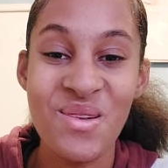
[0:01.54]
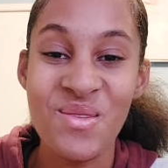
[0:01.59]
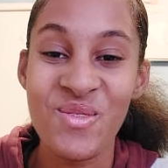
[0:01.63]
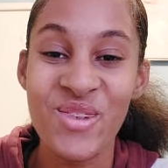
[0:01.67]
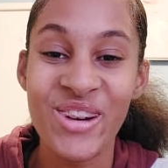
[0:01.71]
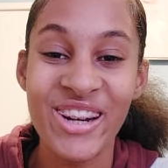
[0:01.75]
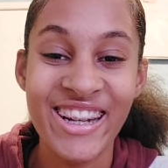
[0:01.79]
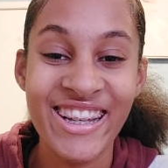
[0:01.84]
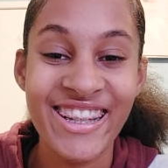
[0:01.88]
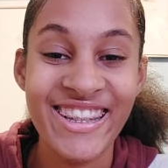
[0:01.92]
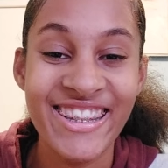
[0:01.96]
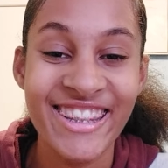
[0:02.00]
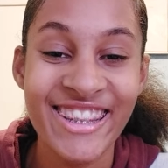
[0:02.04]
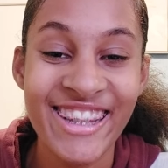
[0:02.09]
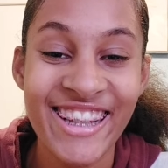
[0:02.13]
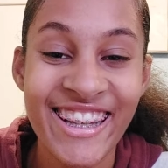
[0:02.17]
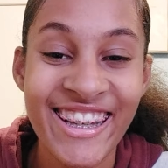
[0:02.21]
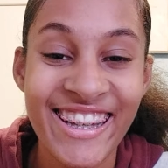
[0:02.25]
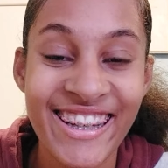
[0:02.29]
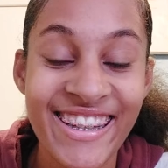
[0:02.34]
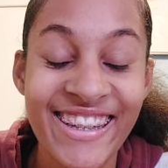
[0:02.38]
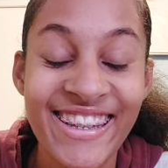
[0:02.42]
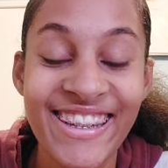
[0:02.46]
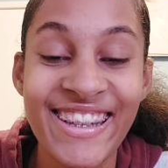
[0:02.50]
What is
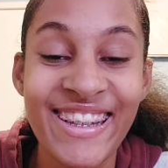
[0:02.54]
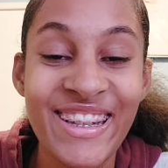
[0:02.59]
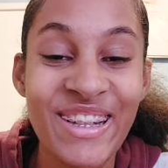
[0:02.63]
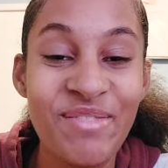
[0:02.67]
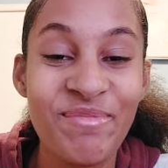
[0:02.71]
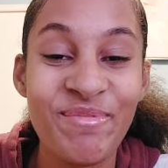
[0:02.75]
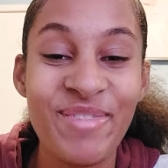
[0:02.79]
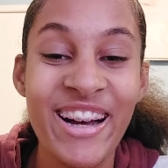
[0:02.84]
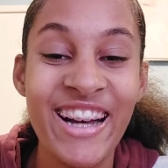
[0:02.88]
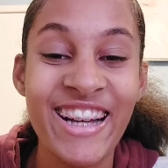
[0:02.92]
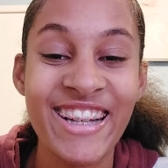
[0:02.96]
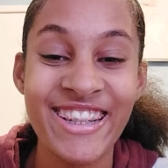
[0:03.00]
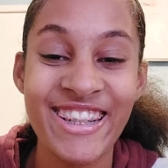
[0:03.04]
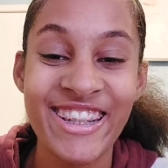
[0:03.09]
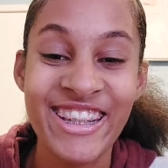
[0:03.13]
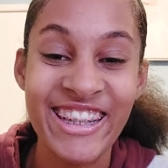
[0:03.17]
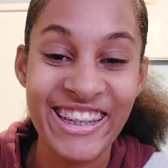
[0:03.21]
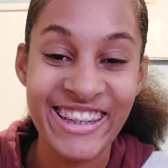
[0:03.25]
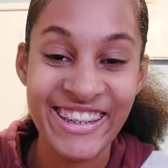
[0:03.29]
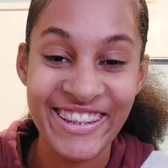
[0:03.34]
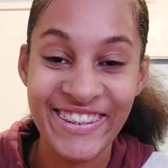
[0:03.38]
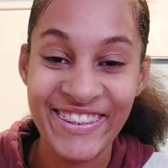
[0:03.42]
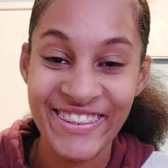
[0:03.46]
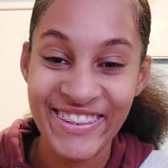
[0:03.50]
good, my
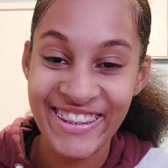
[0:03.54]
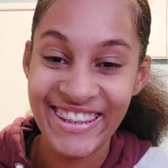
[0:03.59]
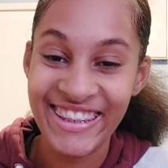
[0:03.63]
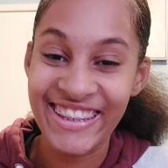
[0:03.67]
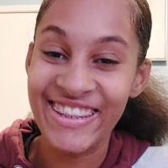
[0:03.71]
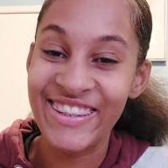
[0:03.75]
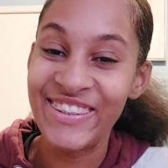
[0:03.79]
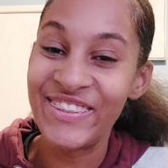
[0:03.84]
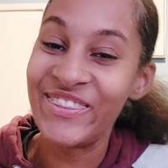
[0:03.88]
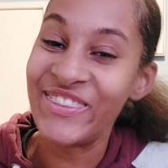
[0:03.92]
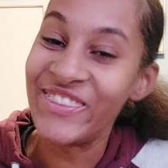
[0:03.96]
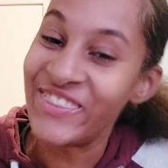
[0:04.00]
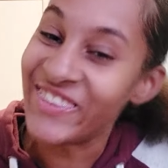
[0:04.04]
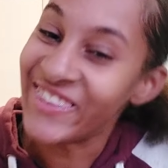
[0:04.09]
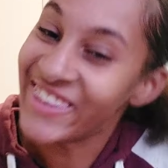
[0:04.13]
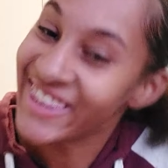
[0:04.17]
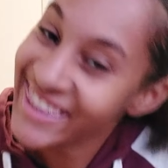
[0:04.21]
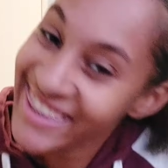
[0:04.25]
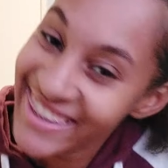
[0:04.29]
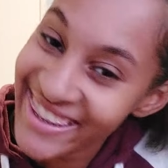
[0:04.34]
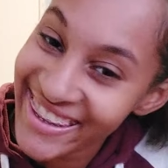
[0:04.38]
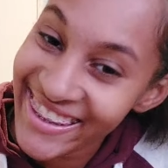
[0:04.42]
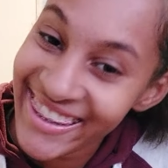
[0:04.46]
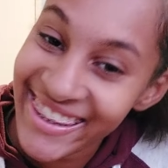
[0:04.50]
chosen
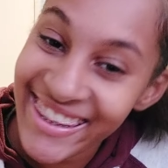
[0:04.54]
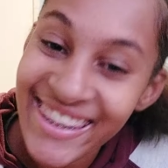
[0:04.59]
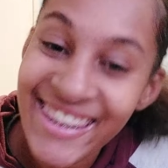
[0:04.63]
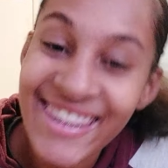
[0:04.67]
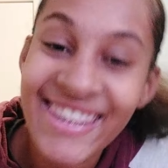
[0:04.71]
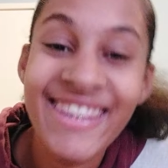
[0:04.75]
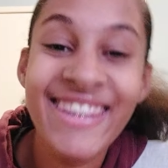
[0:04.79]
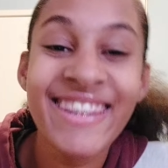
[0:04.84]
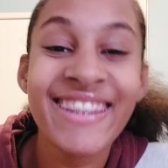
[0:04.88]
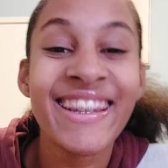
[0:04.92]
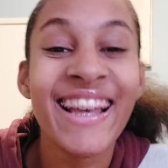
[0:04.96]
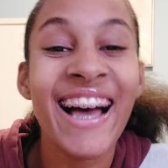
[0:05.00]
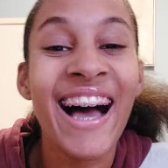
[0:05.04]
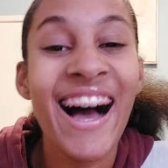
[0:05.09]
ones?